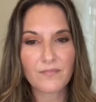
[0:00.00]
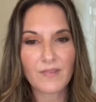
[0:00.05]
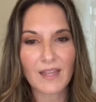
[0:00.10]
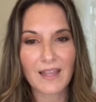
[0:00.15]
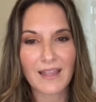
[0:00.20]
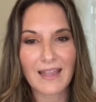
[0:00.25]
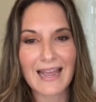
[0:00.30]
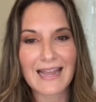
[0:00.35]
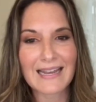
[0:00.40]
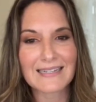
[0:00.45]

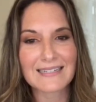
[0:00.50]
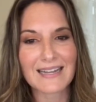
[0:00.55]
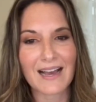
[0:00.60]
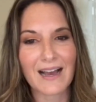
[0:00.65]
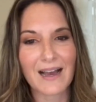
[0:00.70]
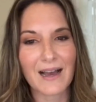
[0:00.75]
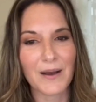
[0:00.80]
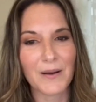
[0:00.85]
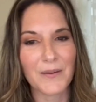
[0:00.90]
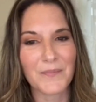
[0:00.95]
And
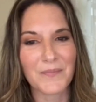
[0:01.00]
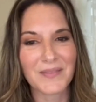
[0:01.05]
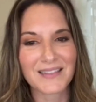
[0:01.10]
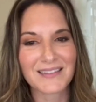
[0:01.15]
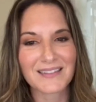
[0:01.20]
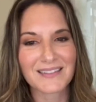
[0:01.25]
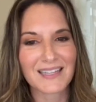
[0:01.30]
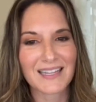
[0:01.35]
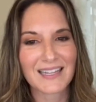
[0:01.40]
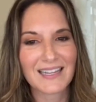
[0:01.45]

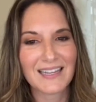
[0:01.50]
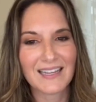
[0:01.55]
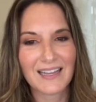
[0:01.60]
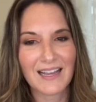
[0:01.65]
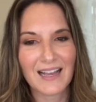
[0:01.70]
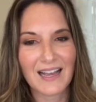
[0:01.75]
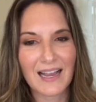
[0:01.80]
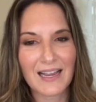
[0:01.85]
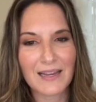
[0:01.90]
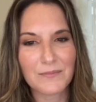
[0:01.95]

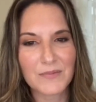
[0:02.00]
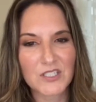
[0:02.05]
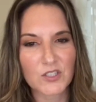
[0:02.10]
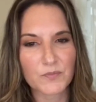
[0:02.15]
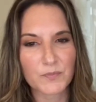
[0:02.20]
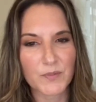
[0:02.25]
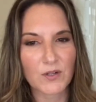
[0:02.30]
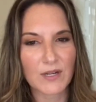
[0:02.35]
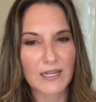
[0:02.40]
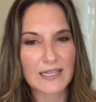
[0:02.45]
hi, Mish
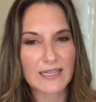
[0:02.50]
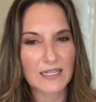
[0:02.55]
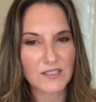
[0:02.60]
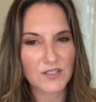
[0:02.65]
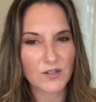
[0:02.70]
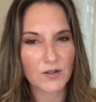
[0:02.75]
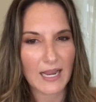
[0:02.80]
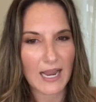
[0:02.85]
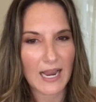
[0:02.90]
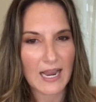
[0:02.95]
Beauty, that's
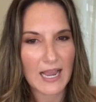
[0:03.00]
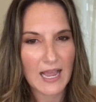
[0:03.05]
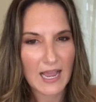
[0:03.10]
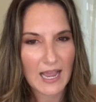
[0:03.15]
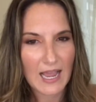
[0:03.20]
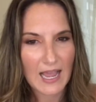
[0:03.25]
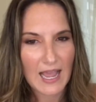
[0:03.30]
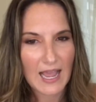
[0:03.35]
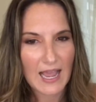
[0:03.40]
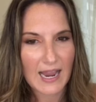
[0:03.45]
okay.
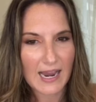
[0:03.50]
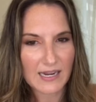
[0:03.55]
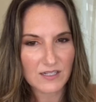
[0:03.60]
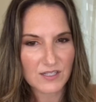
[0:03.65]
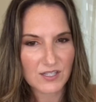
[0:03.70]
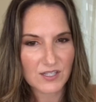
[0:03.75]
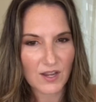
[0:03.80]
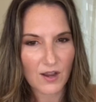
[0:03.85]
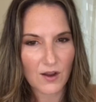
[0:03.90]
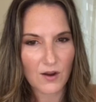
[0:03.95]
And
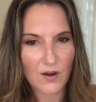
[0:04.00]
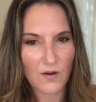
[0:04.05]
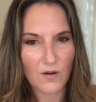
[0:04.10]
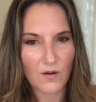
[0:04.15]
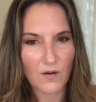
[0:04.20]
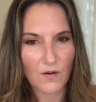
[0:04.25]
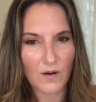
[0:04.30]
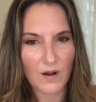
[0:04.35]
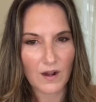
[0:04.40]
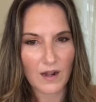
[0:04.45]

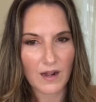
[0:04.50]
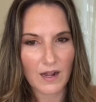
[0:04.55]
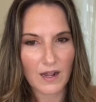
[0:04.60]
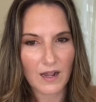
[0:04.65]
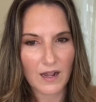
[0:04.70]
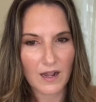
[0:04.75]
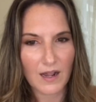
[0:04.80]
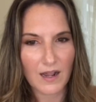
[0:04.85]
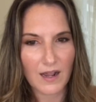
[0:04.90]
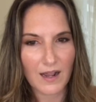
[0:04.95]
so,
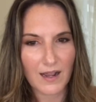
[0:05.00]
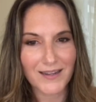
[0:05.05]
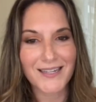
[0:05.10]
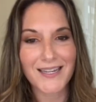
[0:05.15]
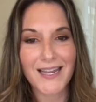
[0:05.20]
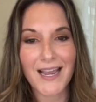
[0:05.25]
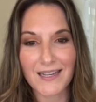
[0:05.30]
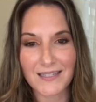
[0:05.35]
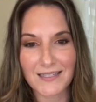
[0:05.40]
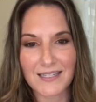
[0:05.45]

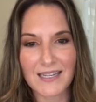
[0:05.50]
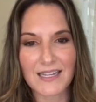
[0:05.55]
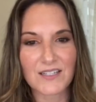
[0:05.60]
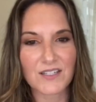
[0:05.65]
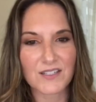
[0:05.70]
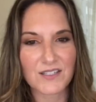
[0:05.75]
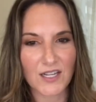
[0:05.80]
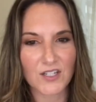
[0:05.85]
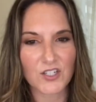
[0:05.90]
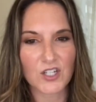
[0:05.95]
yes, it
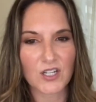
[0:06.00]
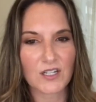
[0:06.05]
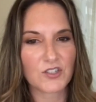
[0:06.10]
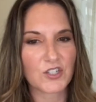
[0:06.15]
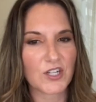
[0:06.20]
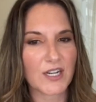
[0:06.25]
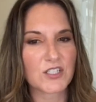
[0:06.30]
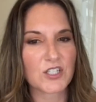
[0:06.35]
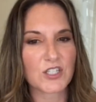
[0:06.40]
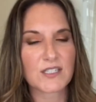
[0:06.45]
is
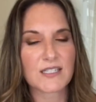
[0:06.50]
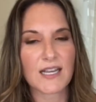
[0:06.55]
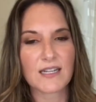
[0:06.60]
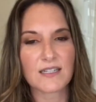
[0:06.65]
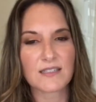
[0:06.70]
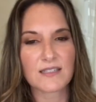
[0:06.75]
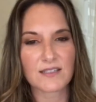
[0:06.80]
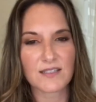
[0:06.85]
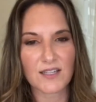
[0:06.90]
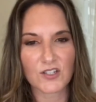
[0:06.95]
Jay just said
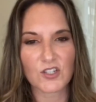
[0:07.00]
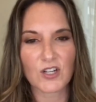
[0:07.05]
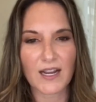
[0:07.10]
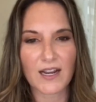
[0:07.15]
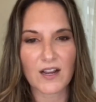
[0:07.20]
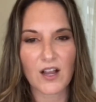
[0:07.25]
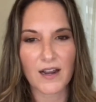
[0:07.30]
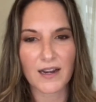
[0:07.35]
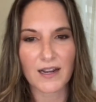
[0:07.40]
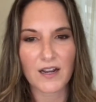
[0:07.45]
it's such an
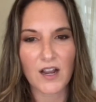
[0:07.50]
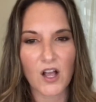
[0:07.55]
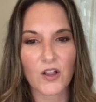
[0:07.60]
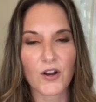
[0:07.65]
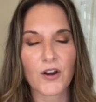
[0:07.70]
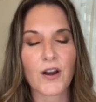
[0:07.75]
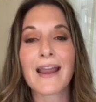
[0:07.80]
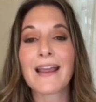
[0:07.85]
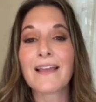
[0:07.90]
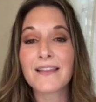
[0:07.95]
iconic
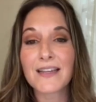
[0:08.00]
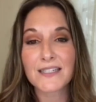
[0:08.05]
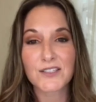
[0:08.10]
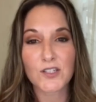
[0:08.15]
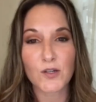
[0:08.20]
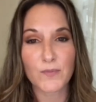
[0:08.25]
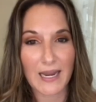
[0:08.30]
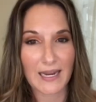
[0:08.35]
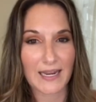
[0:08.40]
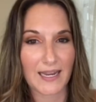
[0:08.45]
color, and they
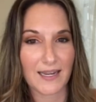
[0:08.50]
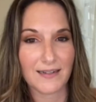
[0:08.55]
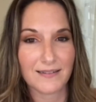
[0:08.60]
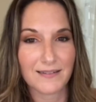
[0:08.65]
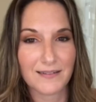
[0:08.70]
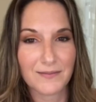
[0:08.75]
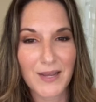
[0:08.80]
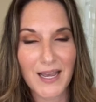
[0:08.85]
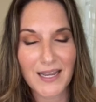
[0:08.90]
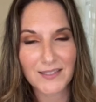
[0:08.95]
still make it.
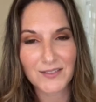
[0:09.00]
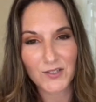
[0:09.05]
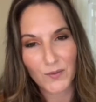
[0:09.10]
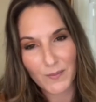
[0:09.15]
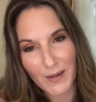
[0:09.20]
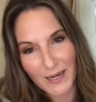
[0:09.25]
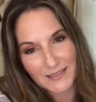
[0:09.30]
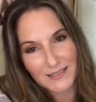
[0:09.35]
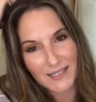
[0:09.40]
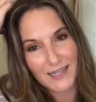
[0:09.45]
MAC still
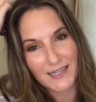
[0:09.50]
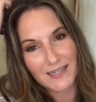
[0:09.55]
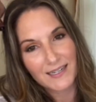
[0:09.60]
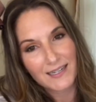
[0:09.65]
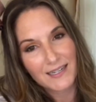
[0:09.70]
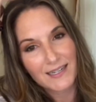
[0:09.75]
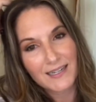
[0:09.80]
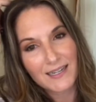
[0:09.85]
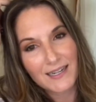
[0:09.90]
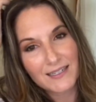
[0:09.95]
makes it.
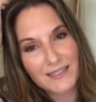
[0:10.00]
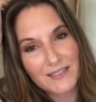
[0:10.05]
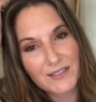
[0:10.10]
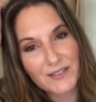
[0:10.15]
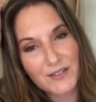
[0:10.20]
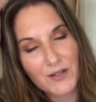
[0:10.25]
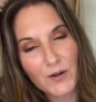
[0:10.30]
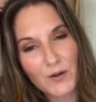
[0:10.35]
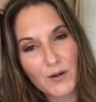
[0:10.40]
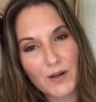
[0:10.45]
I need to
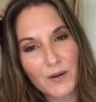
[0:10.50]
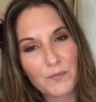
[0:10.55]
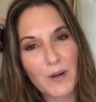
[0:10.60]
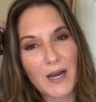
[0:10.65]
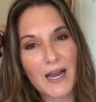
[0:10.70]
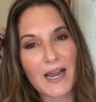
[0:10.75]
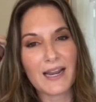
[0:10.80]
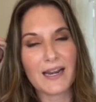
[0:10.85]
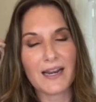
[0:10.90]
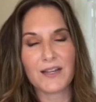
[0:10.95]
go
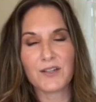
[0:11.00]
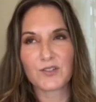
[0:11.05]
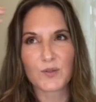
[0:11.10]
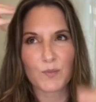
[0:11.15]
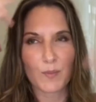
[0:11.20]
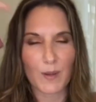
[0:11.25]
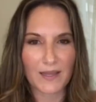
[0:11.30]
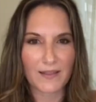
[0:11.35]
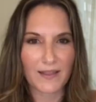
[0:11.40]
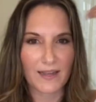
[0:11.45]
buy it. I used to
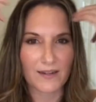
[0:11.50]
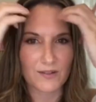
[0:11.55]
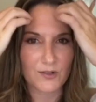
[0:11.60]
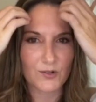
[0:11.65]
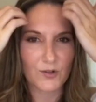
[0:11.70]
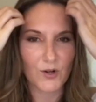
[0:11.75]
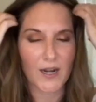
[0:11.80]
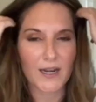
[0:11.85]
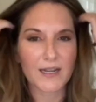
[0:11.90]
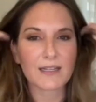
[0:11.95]
buy that
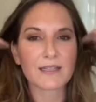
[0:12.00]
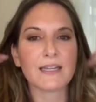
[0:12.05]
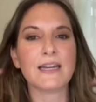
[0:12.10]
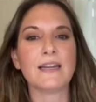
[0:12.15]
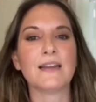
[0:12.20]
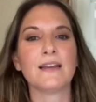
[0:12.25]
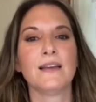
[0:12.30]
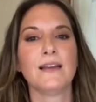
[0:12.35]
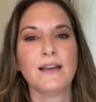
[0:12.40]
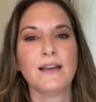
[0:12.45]

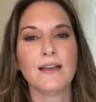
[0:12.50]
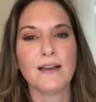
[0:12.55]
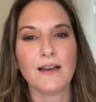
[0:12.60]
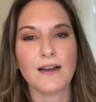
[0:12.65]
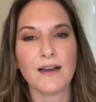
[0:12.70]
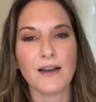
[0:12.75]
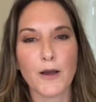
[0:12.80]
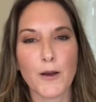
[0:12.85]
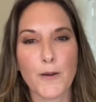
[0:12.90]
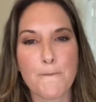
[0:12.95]
chronically.
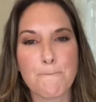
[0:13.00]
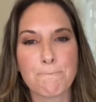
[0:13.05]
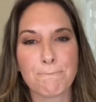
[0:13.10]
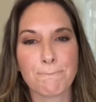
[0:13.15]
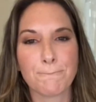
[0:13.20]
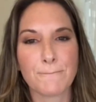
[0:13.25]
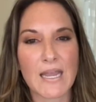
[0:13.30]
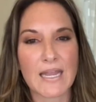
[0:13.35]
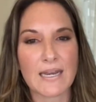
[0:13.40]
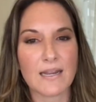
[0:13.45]
And
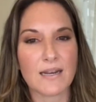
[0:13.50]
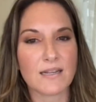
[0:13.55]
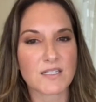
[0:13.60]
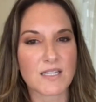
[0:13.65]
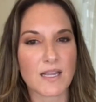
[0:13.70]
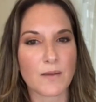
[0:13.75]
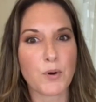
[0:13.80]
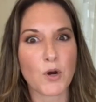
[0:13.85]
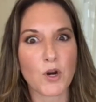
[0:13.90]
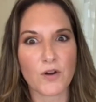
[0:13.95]
it is
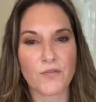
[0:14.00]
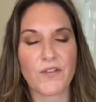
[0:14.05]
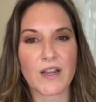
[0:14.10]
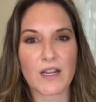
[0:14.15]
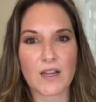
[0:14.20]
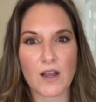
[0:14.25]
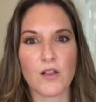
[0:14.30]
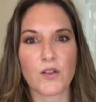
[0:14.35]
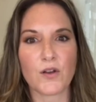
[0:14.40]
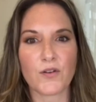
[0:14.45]
a
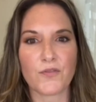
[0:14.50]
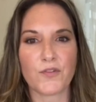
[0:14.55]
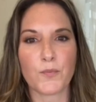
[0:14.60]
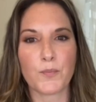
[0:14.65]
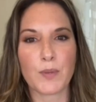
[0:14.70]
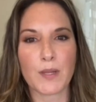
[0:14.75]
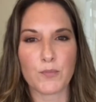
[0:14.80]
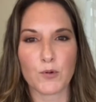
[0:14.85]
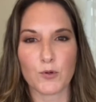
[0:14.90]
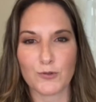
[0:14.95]
perfect color for
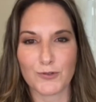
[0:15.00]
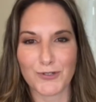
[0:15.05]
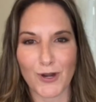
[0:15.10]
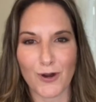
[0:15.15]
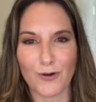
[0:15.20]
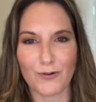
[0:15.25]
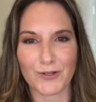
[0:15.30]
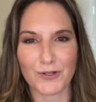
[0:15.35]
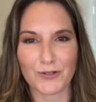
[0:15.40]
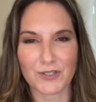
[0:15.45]
people who
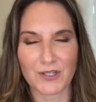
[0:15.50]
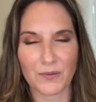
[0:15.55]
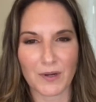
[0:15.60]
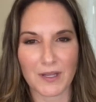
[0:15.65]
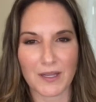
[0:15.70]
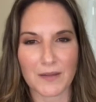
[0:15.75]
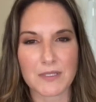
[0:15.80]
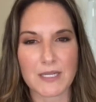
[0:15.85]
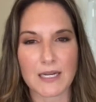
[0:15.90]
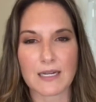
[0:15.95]
don't usually wear
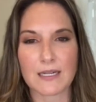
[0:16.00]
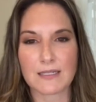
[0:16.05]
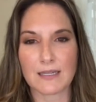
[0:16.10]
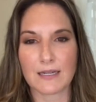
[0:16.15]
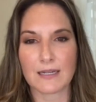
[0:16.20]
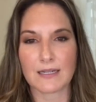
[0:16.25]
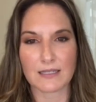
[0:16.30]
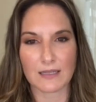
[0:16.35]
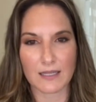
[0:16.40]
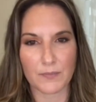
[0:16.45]
lipstick because
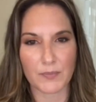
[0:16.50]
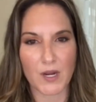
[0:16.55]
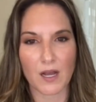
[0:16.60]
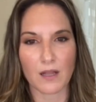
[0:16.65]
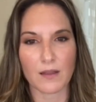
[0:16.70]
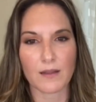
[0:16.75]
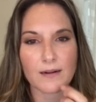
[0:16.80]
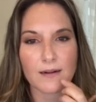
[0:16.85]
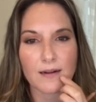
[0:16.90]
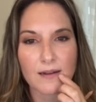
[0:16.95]
it is lip
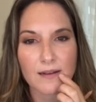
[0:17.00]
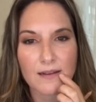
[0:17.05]
color.